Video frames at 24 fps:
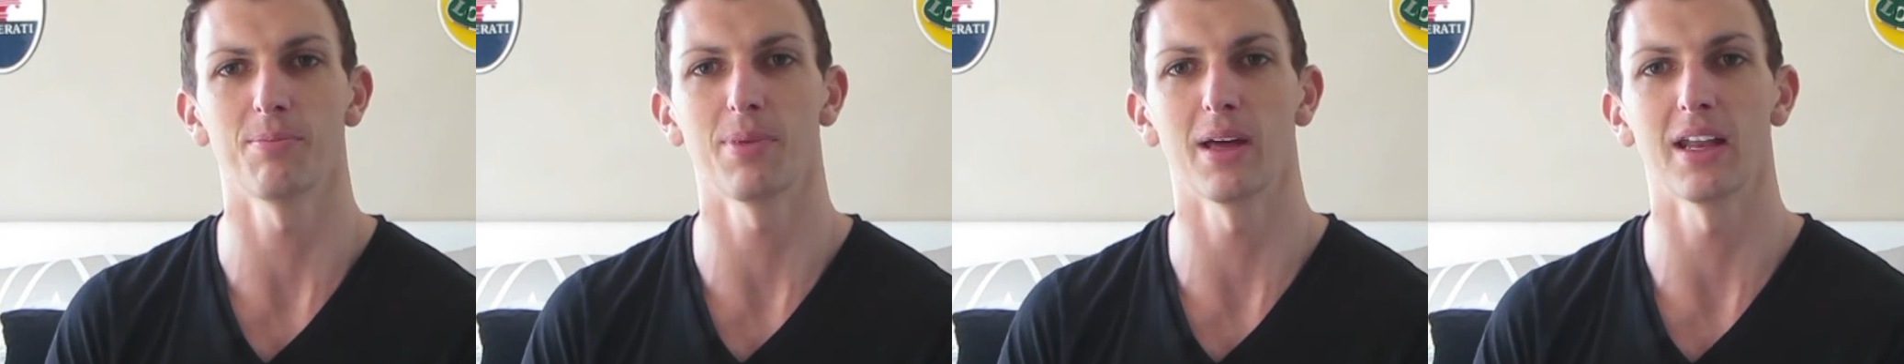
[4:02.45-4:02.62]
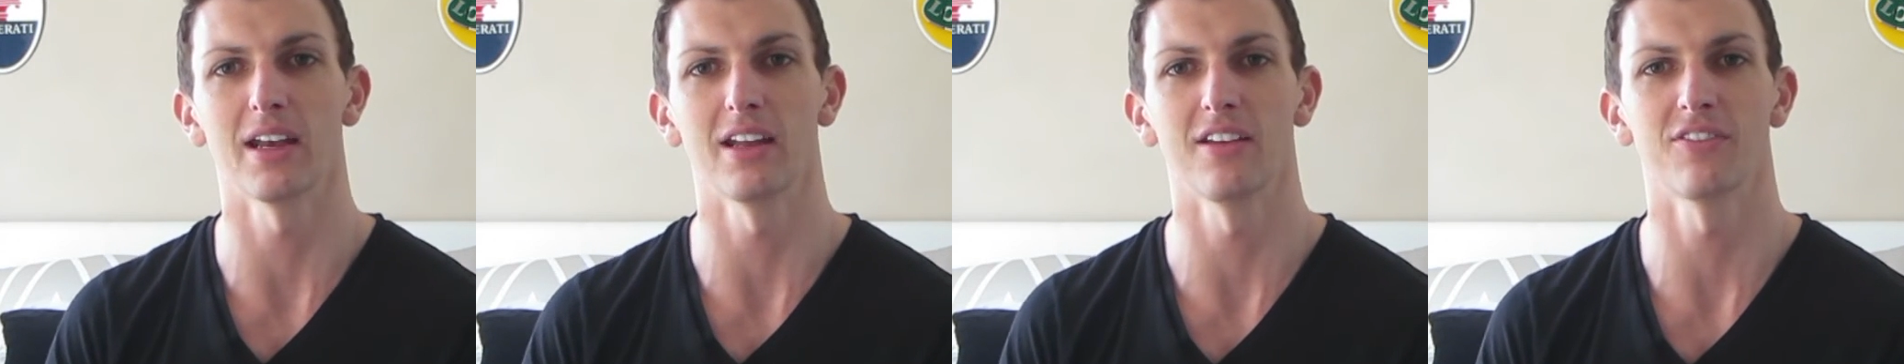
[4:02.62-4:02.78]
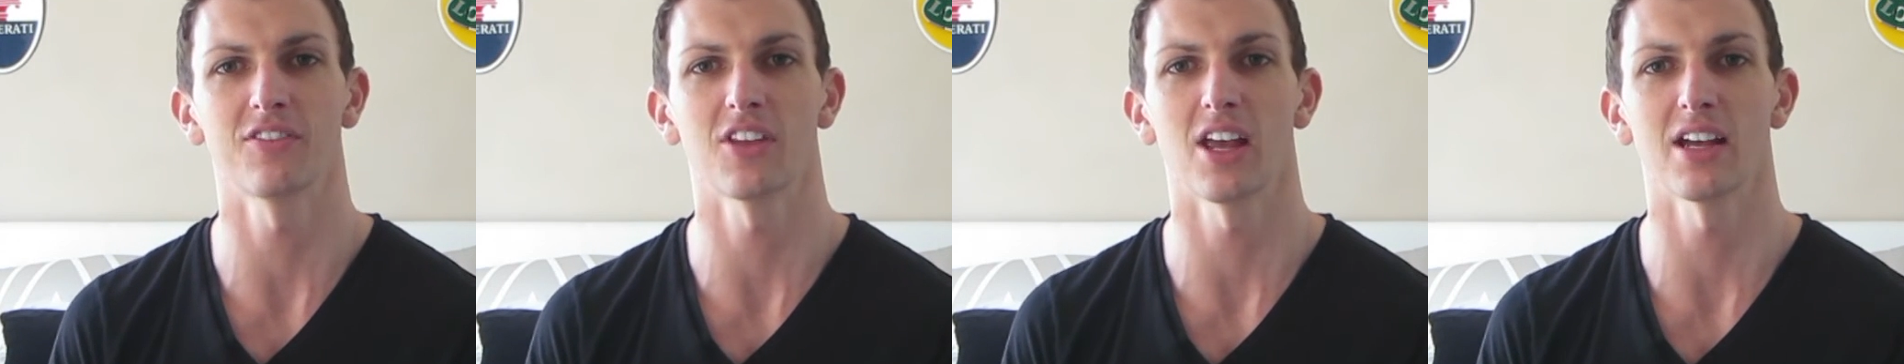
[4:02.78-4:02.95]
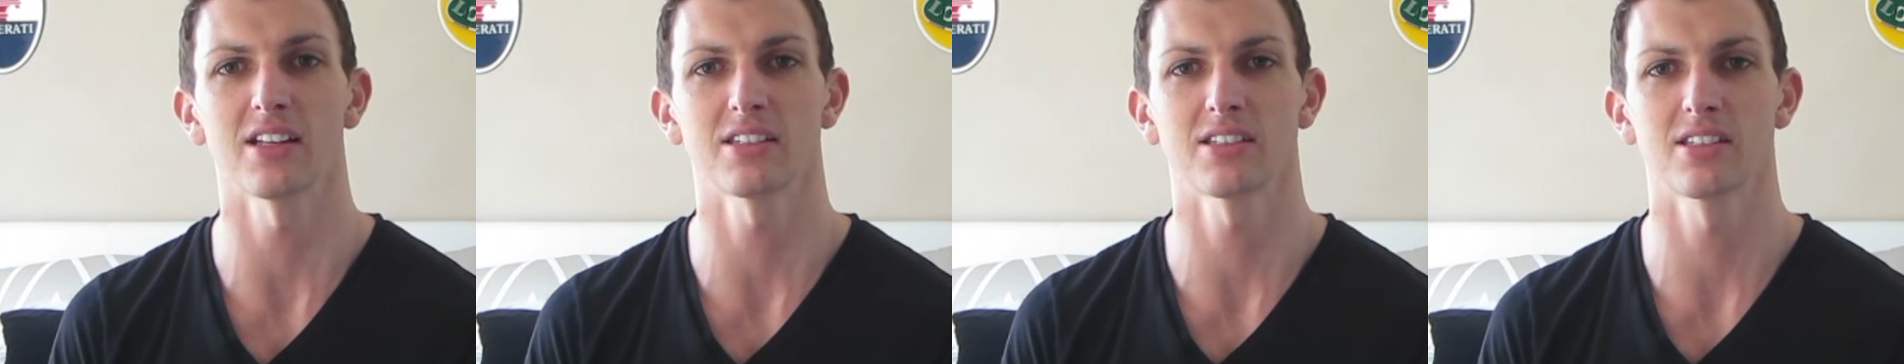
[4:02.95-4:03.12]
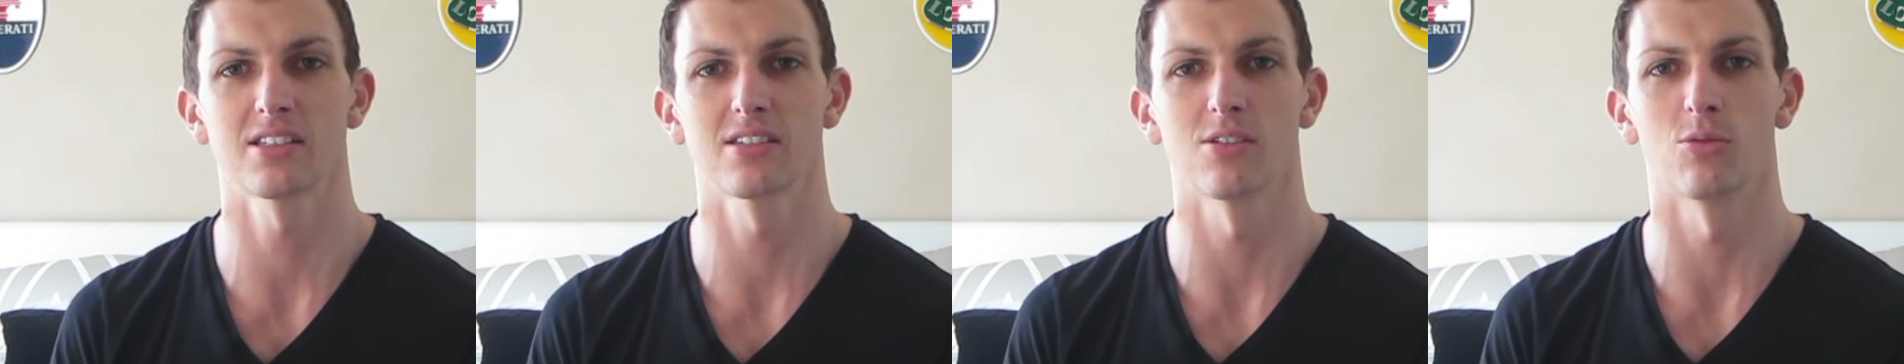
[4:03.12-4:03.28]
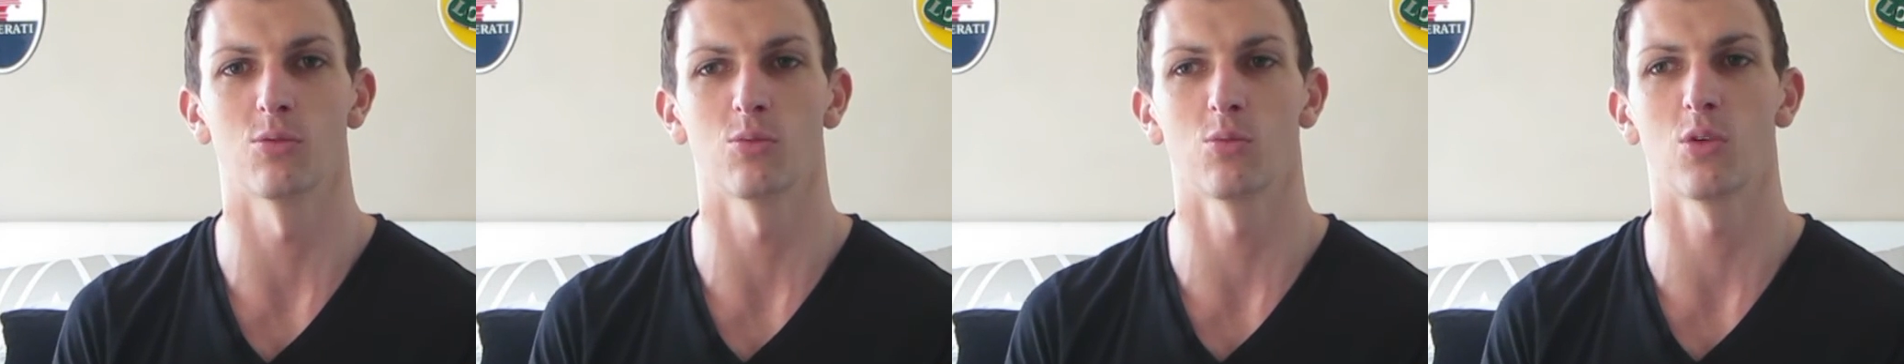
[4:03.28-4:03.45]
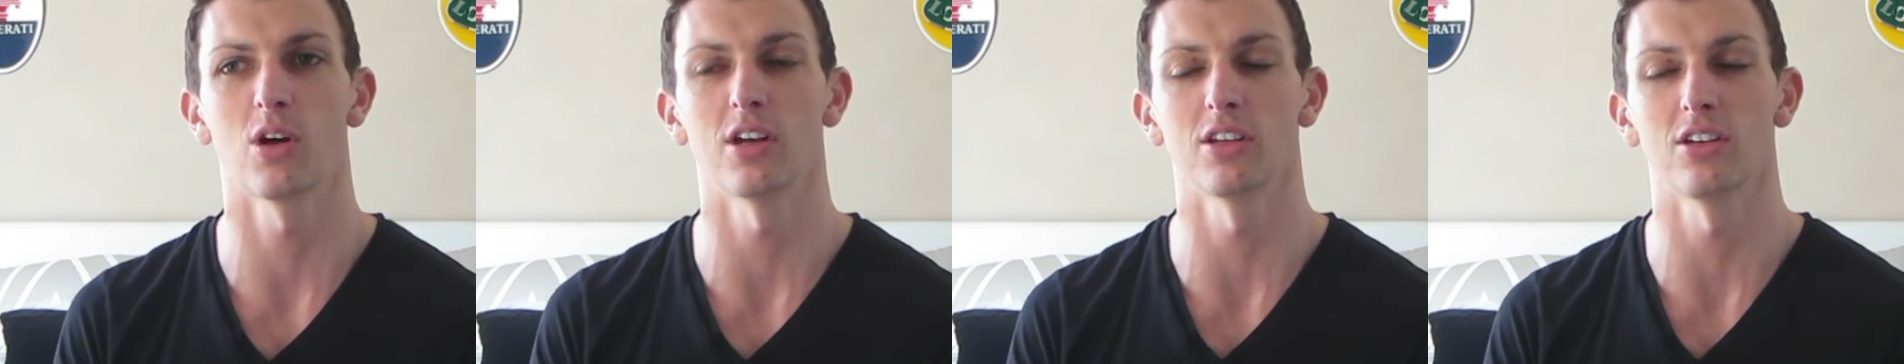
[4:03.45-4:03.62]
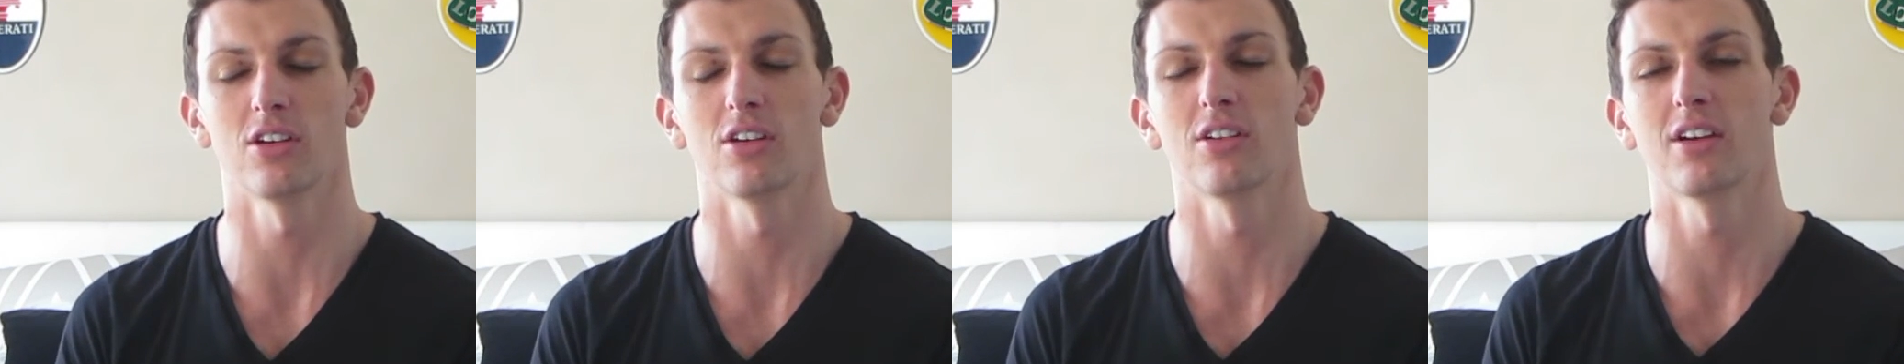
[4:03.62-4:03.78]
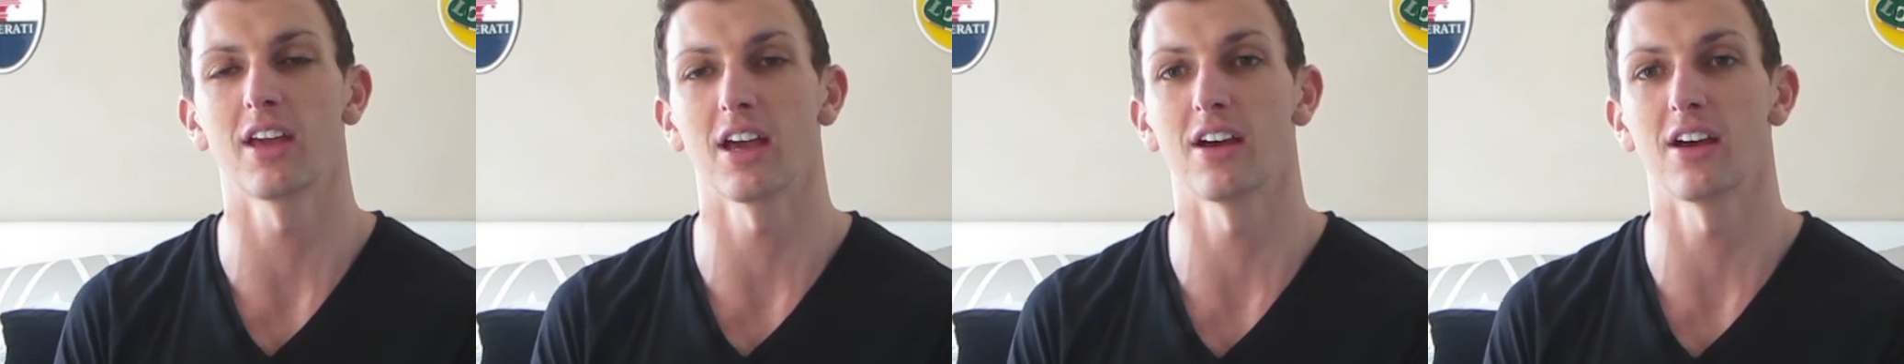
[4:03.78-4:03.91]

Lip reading: But if that's what you're